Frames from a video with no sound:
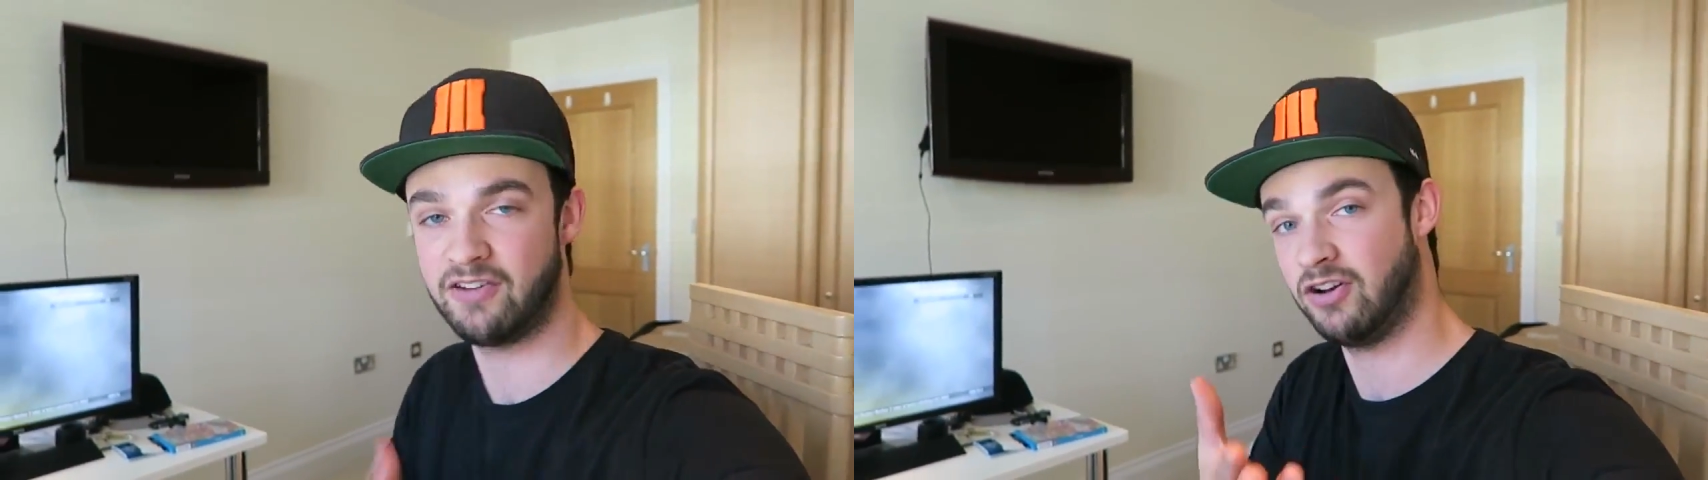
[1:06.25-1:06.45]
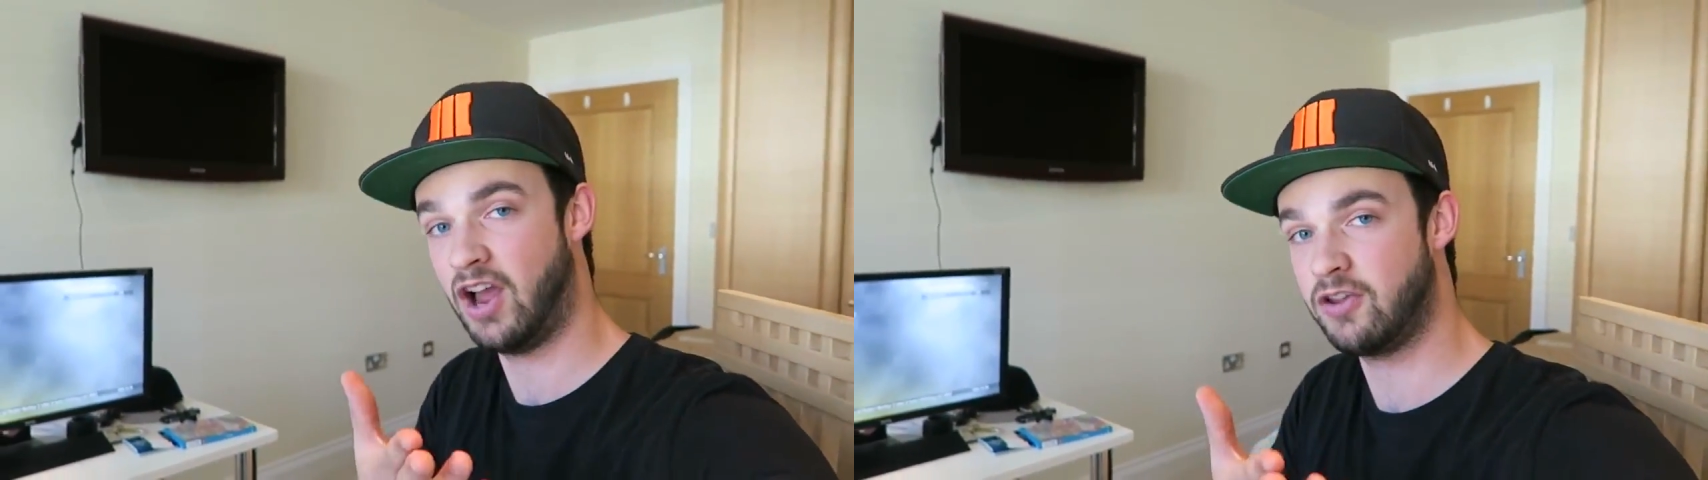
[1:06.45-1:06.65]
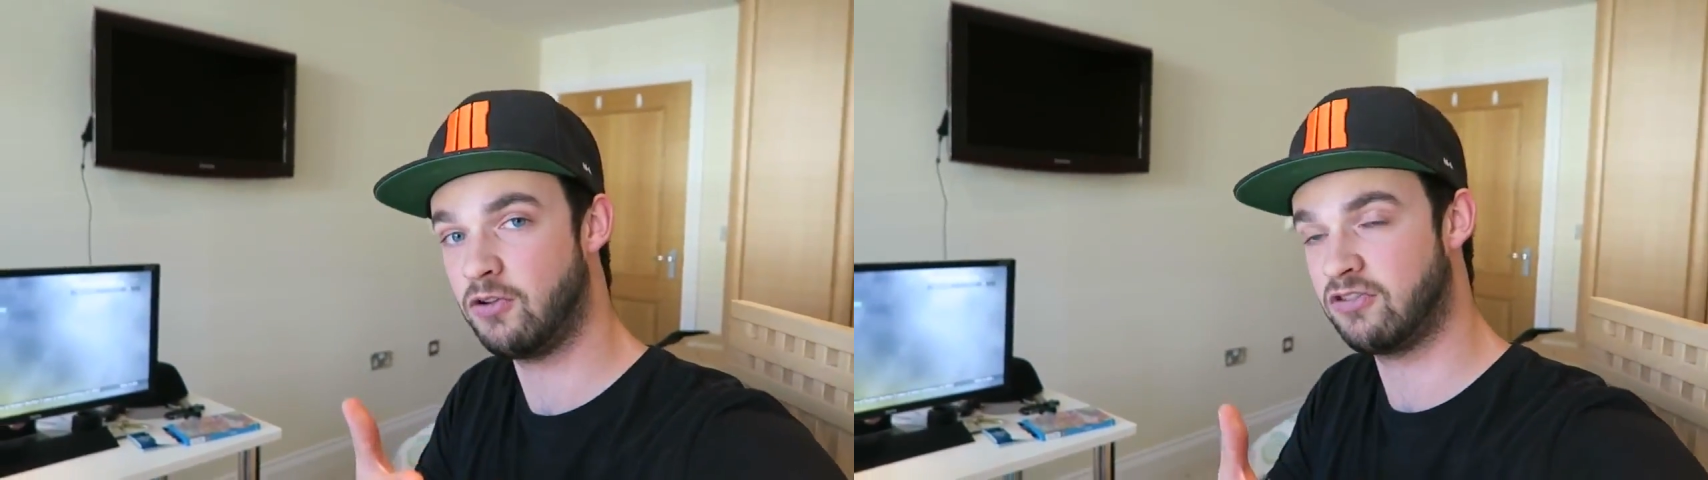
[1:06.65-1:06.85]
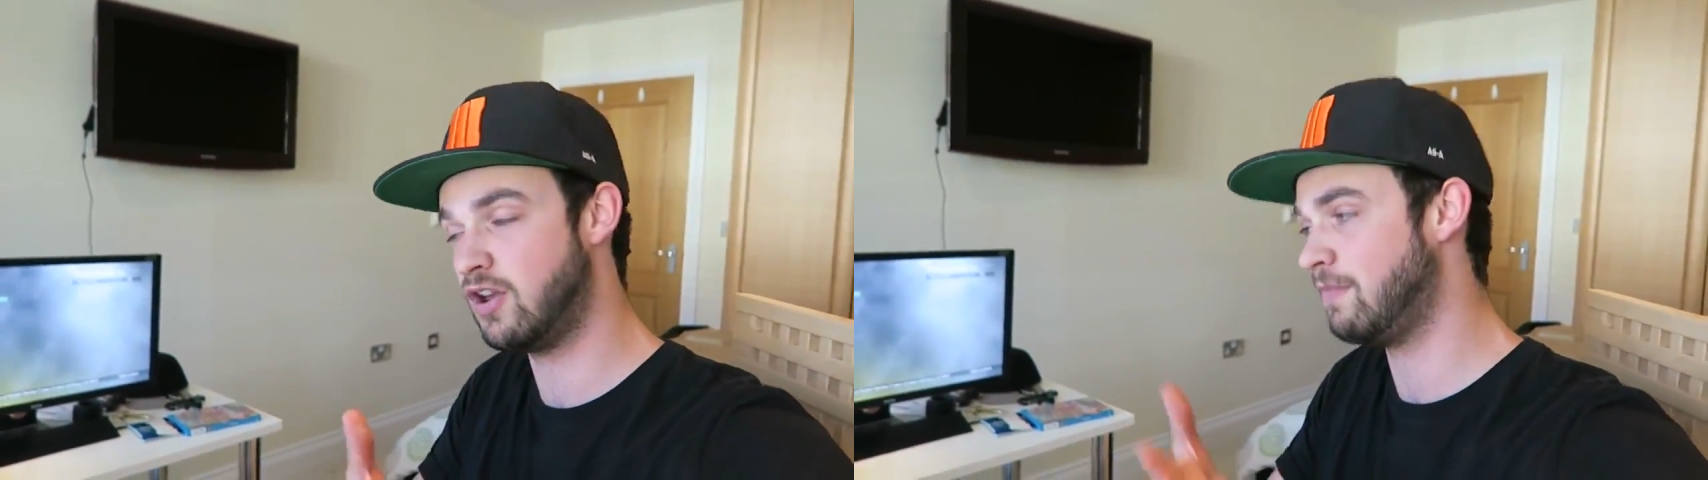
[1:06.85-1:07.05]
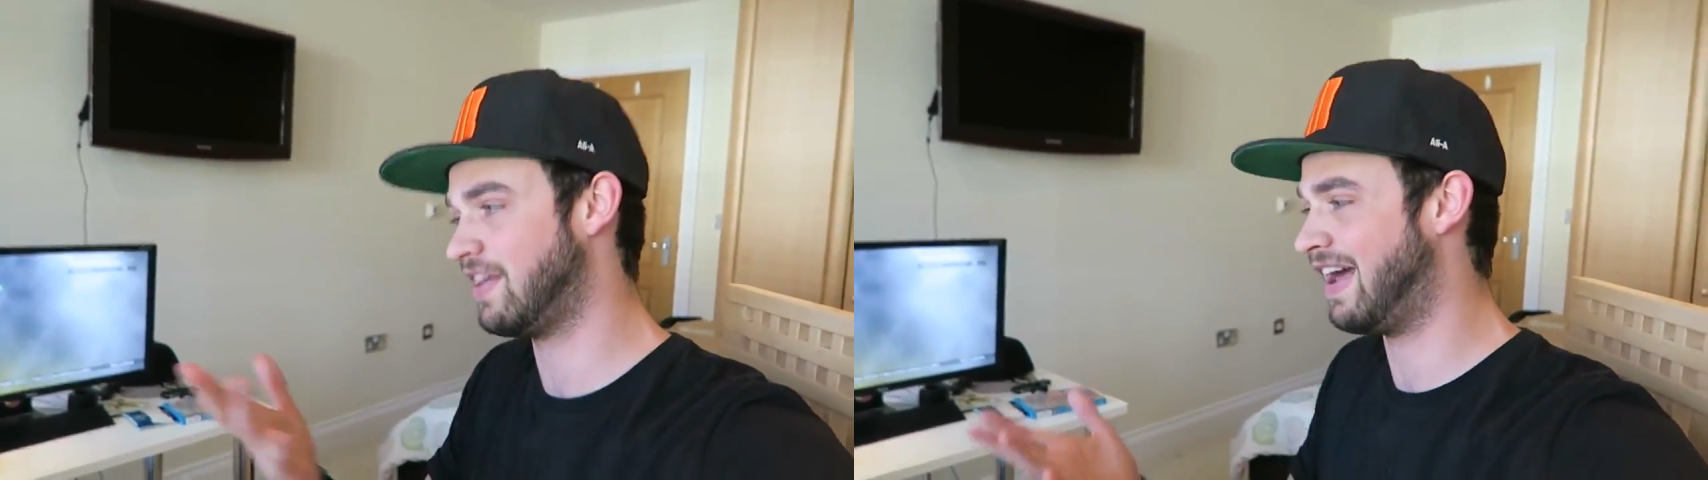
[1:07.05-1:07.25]
Do you like using
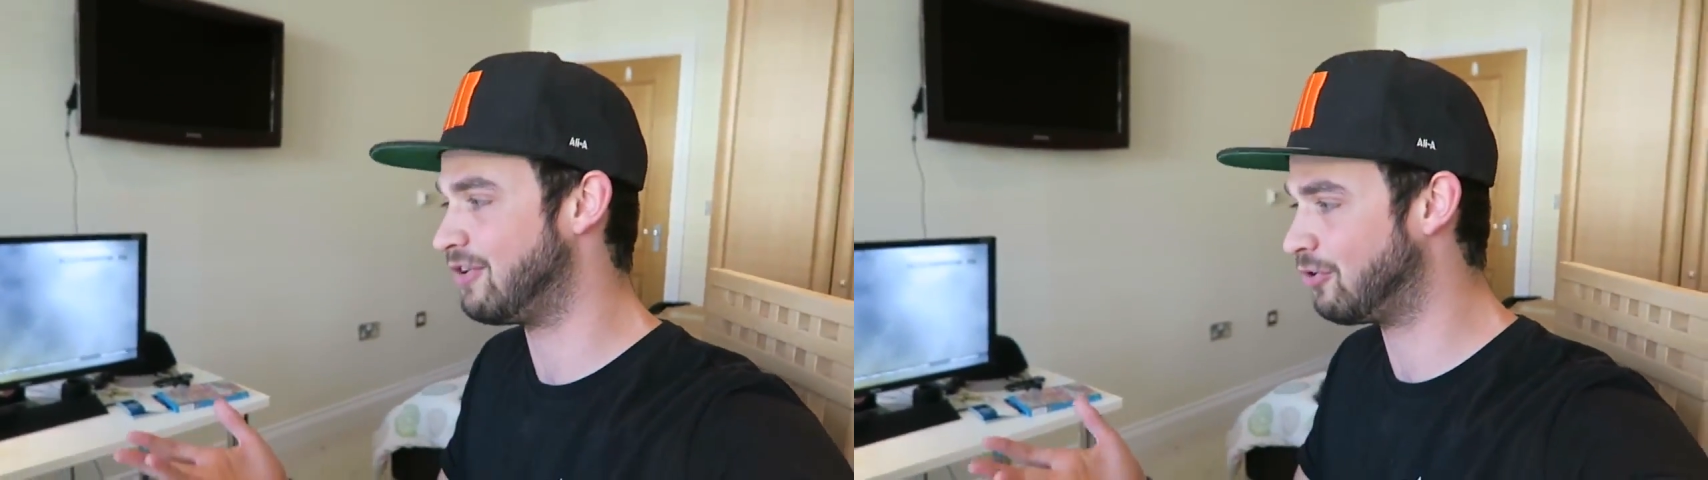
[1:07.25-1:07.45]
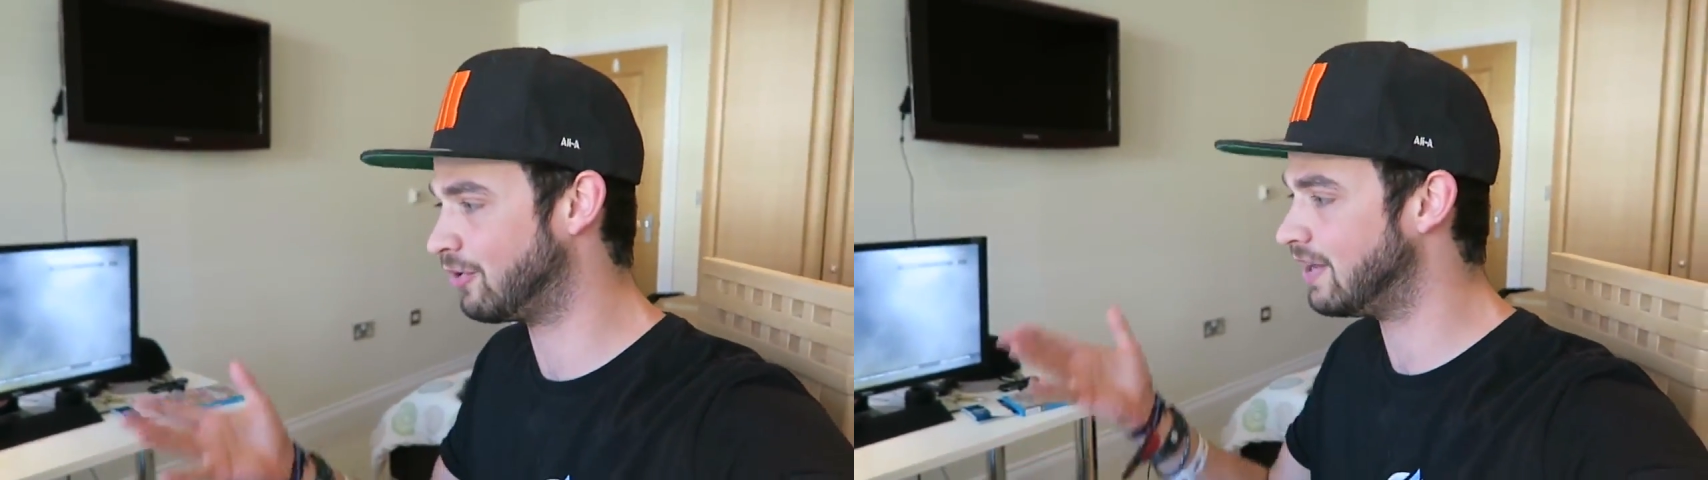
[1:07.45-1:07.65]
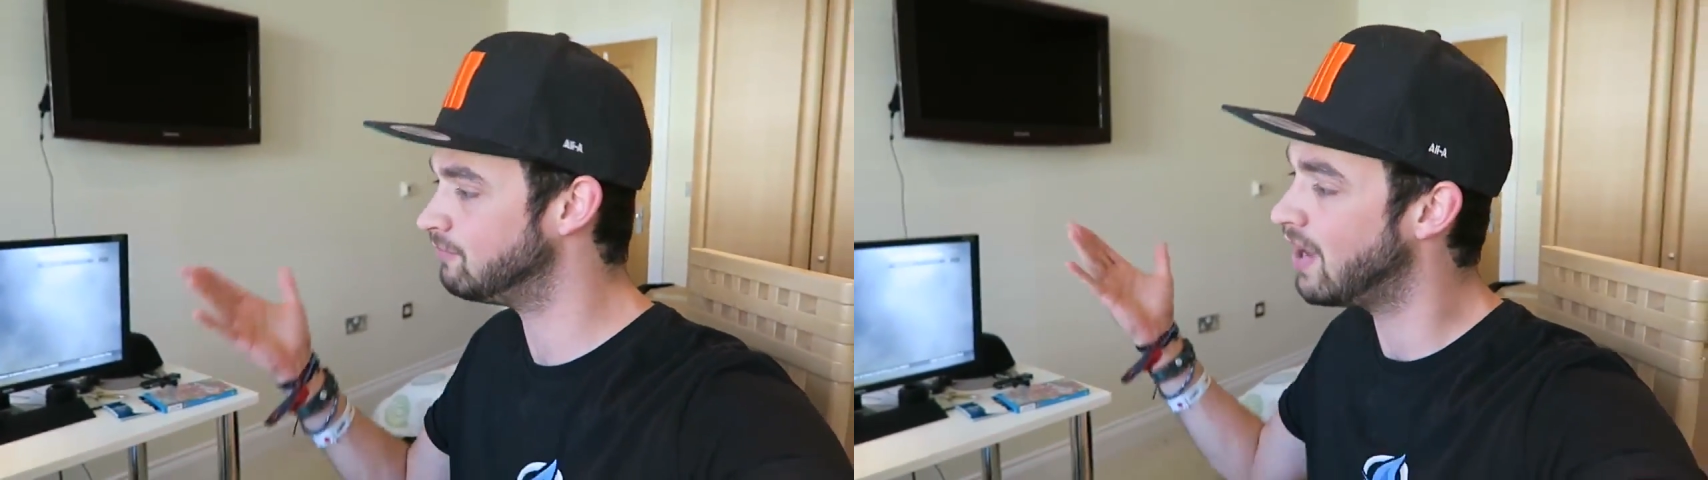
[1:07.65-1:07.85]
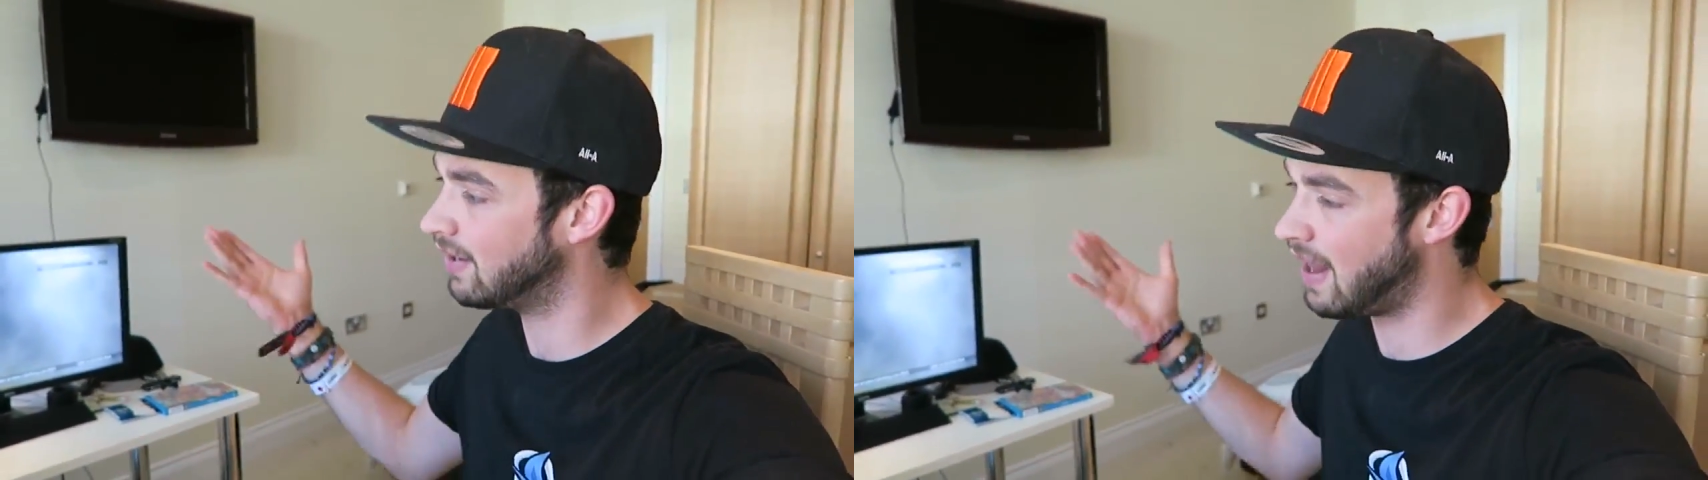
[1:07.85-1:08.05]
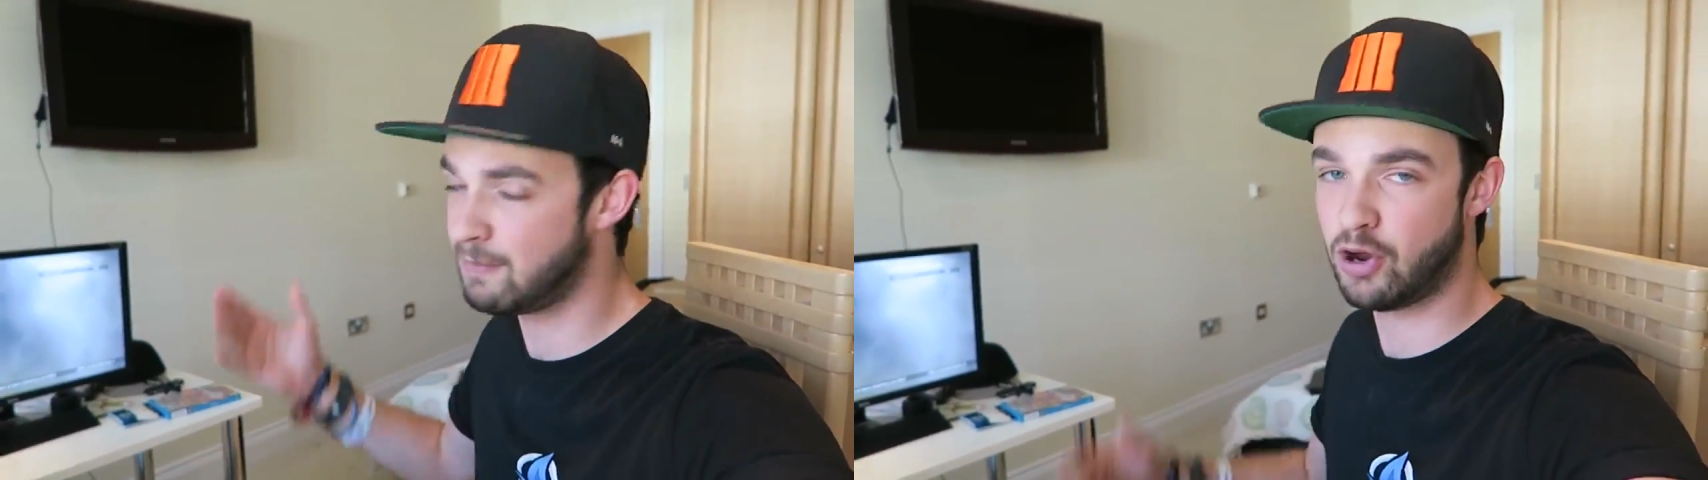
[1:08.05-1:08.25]
them? Is that annoying?
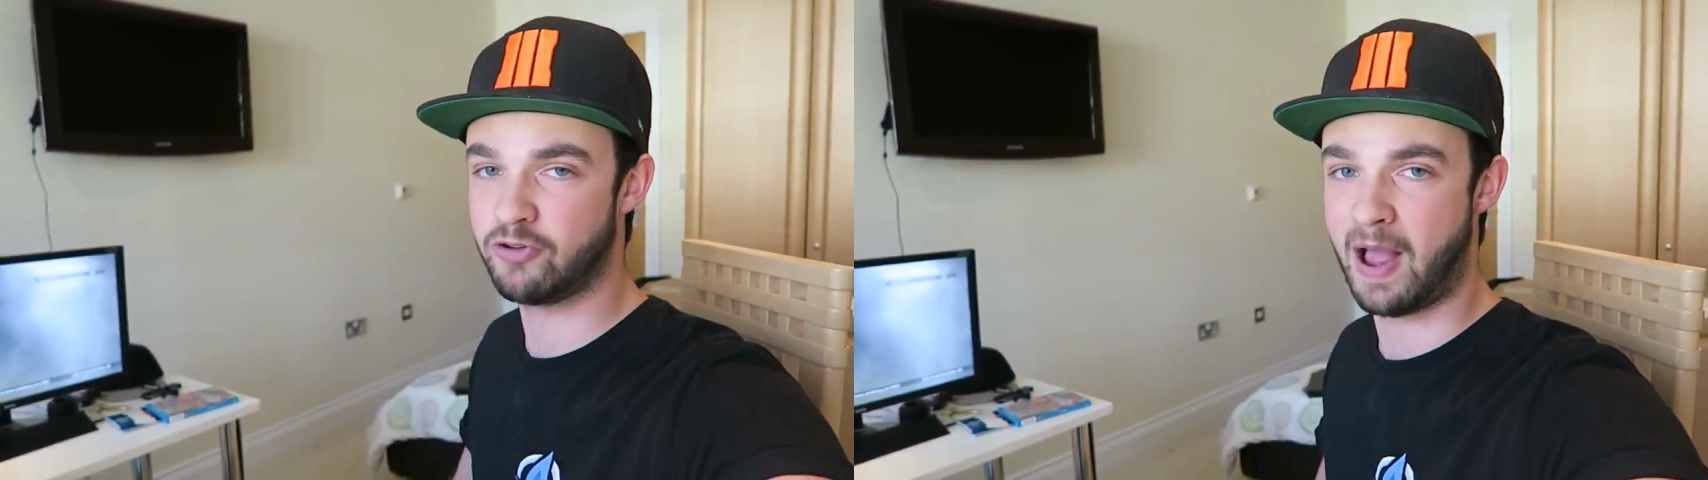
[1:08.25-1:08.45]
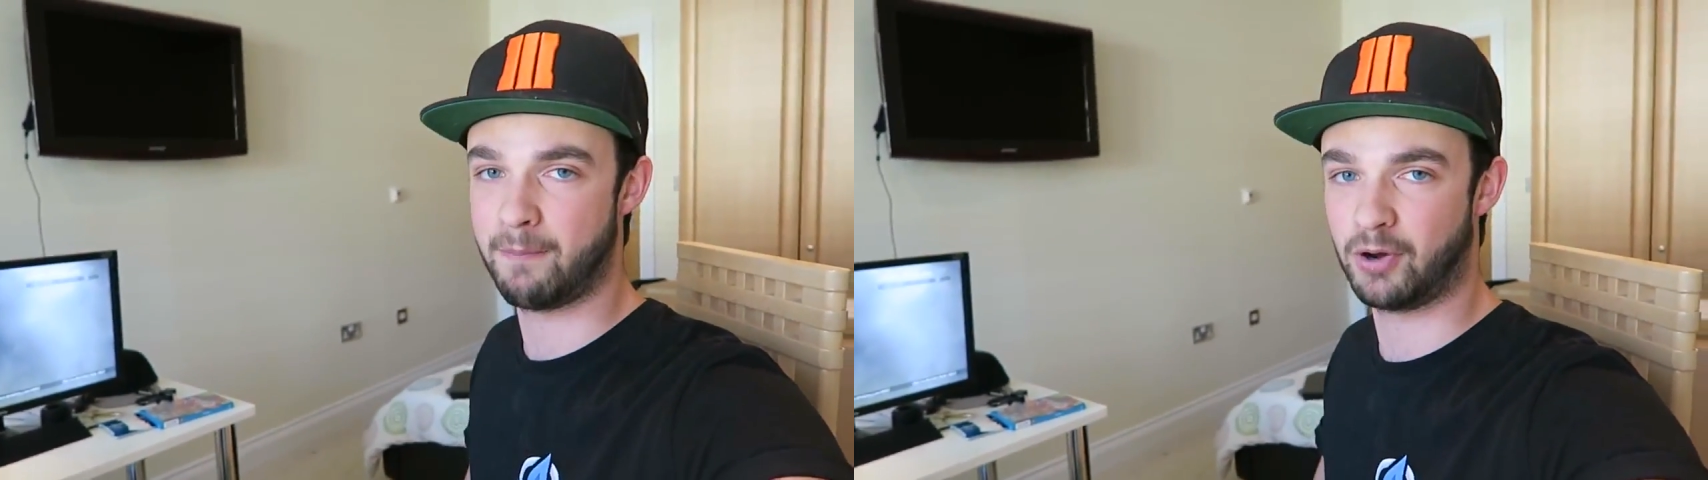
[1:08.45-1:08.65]
Let me know down